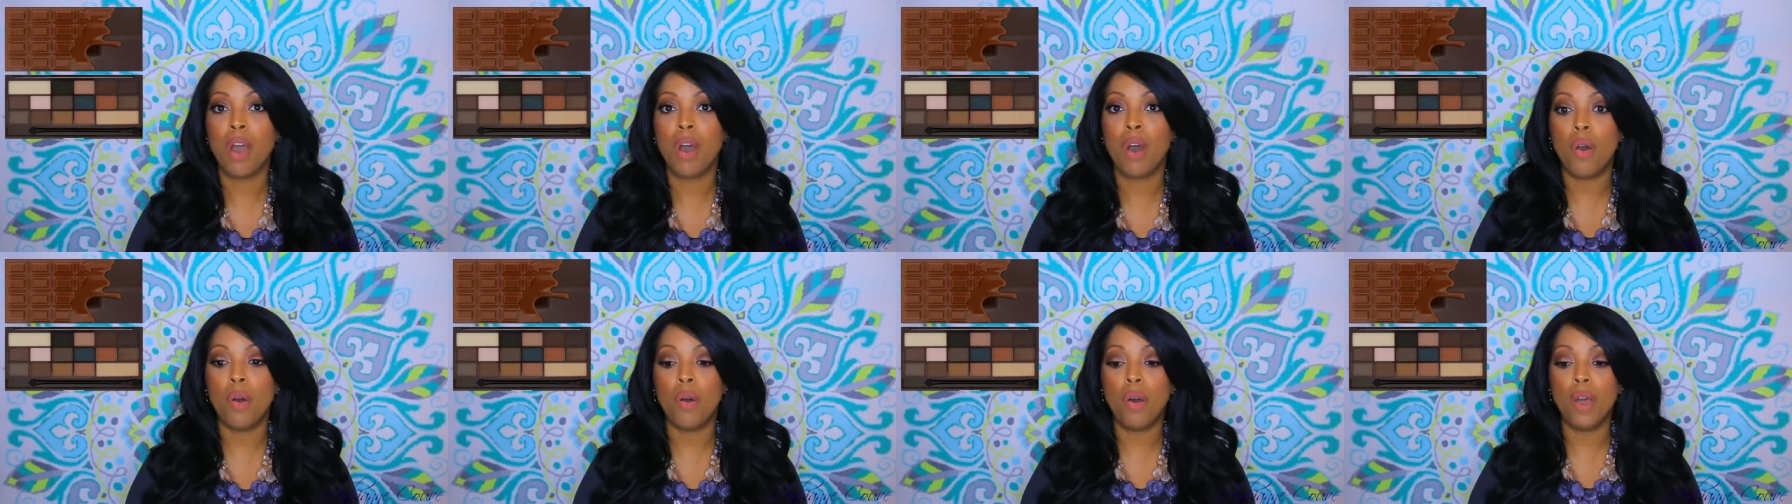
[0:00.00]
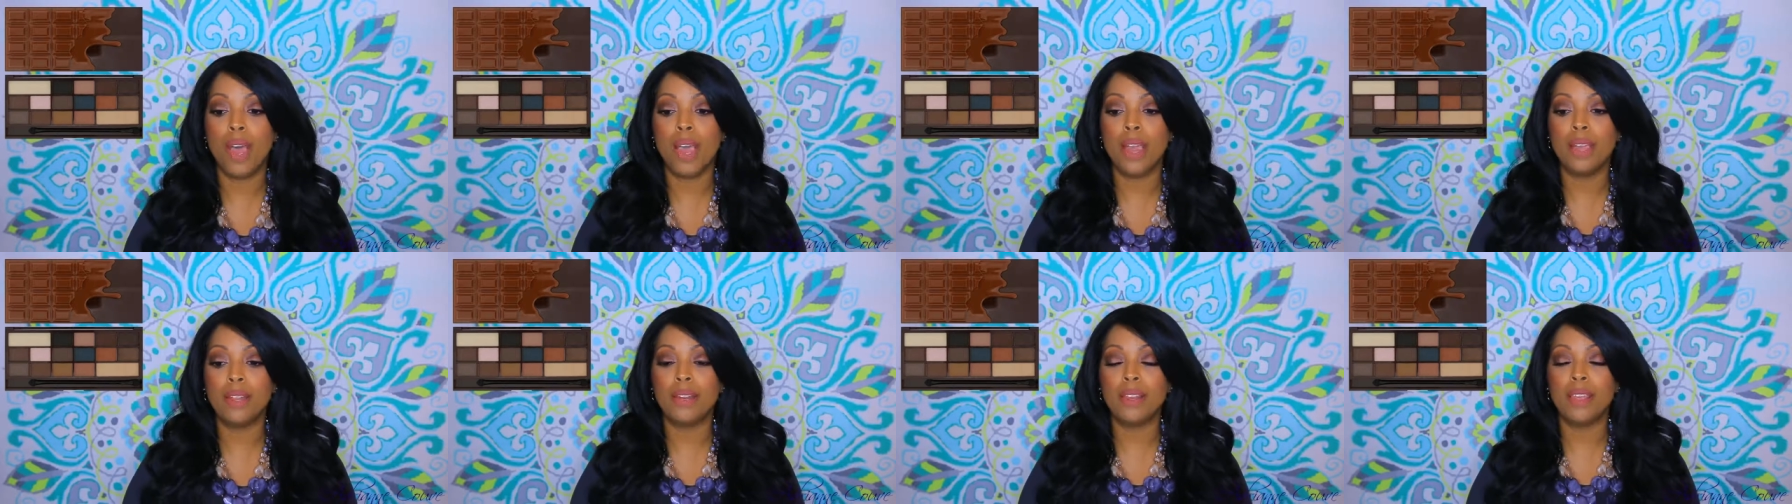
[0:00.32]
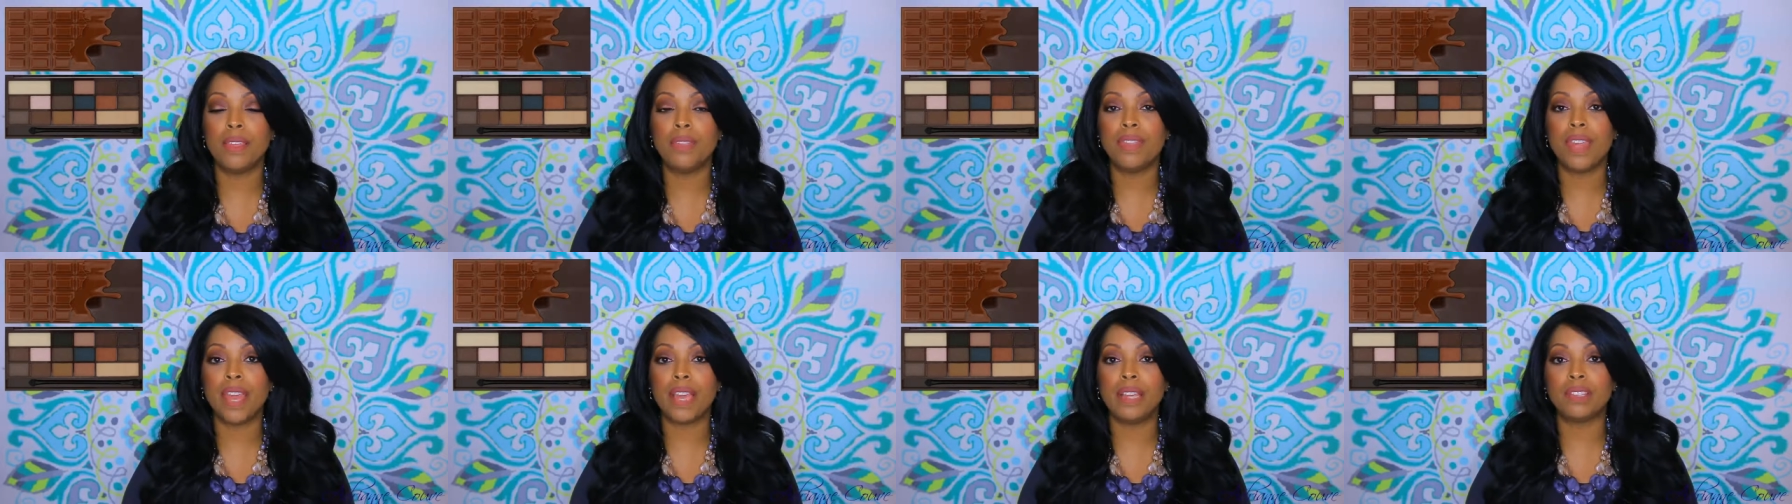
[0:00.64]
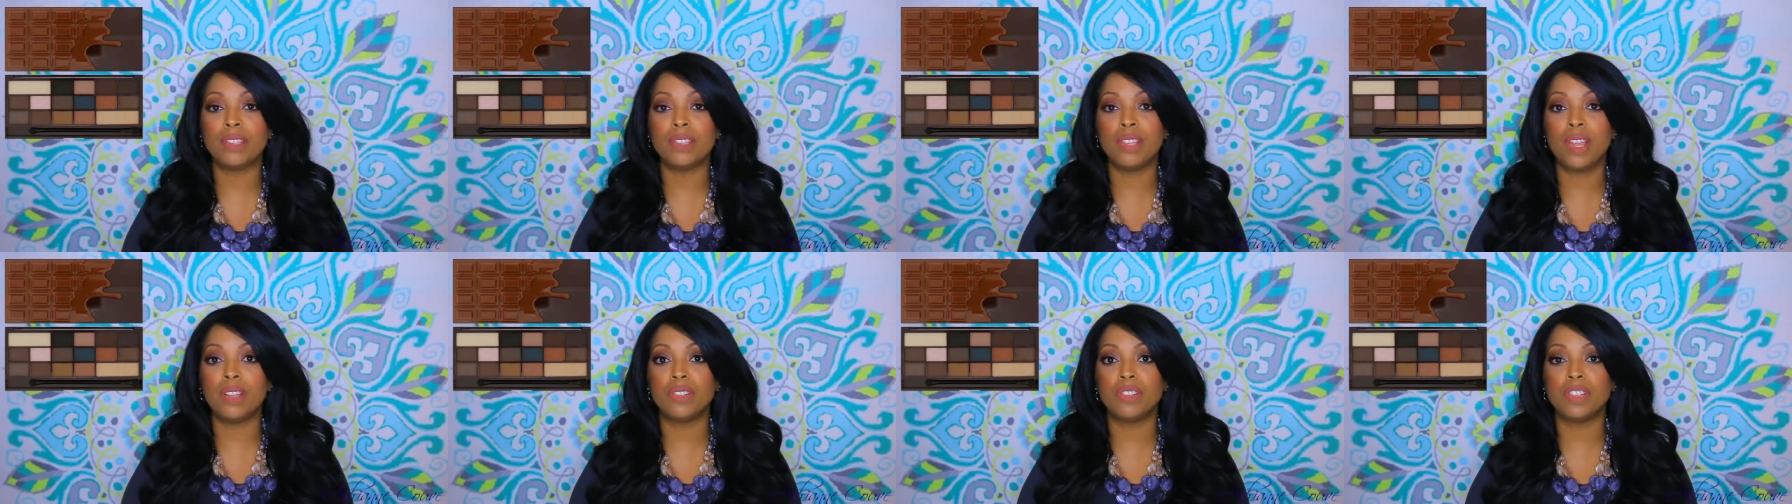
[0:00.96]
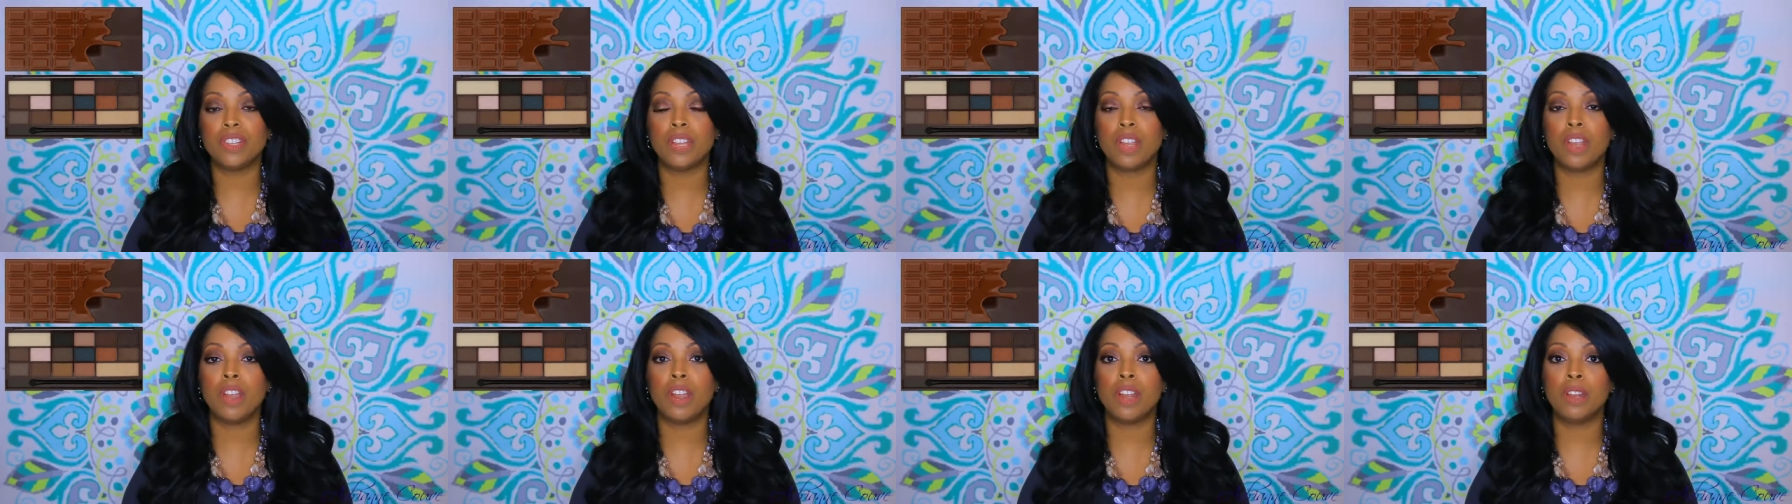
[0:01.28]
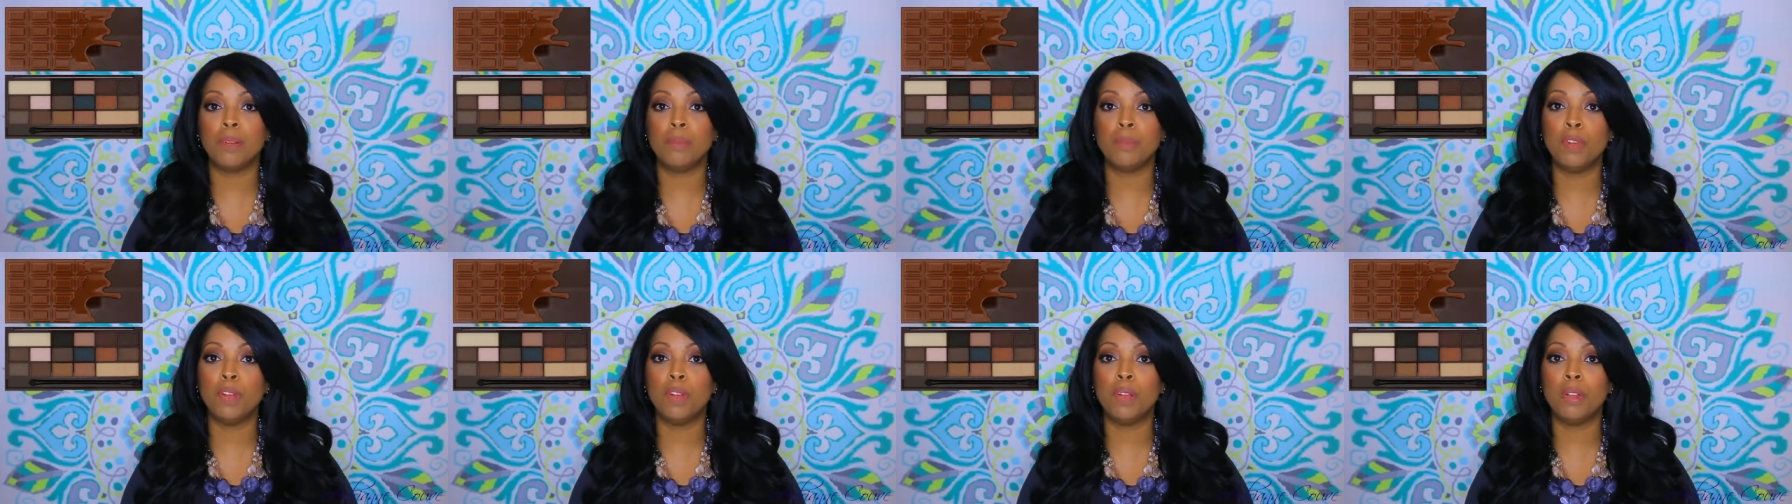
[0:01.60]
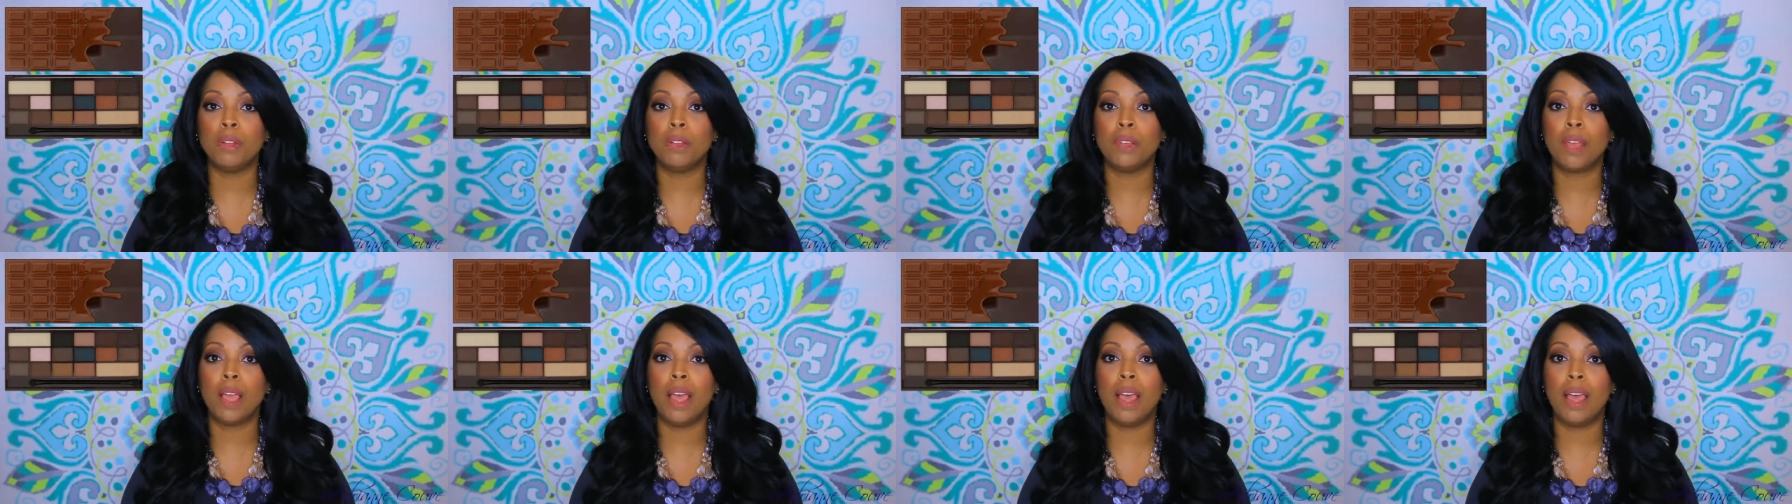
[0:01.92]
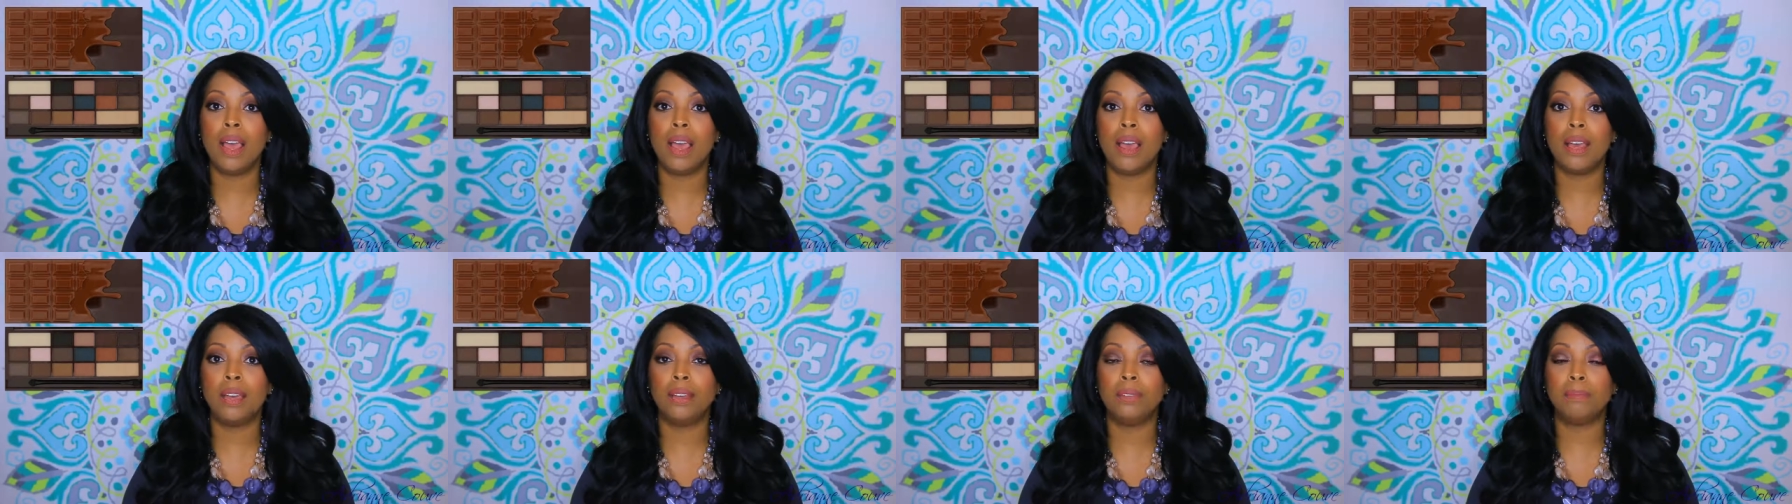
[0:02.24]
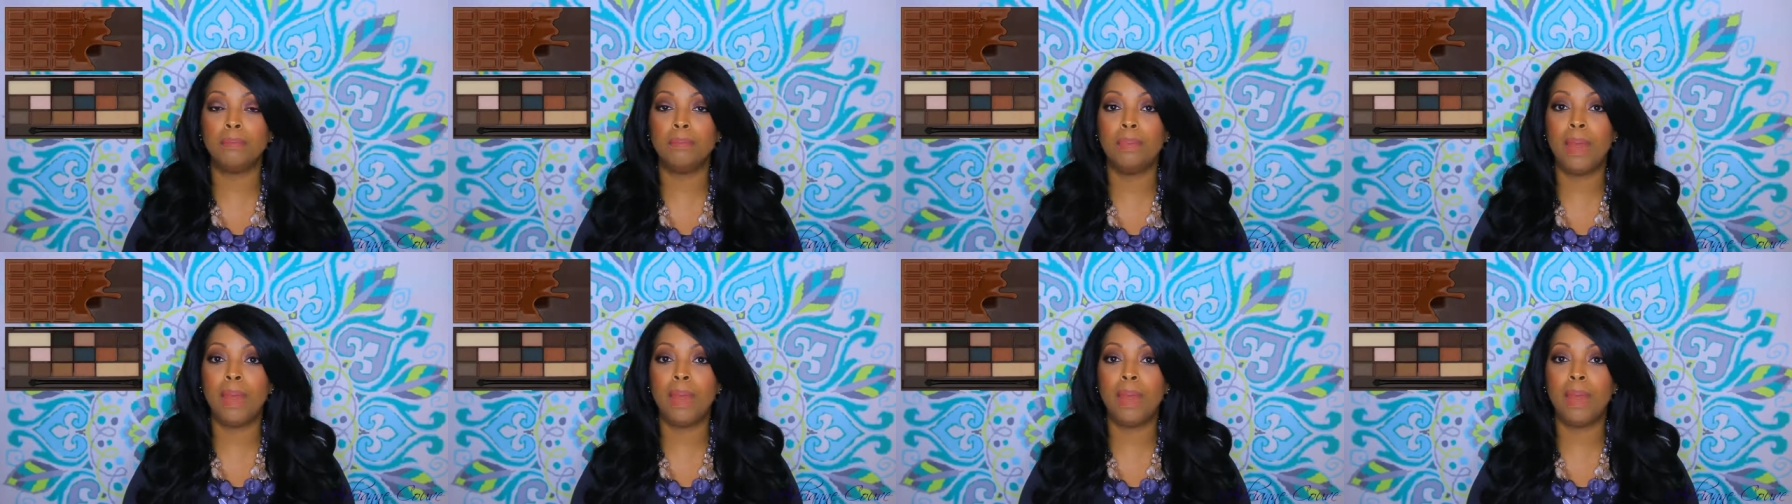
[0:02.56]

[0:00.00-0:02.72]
on that Salted Caramel uh,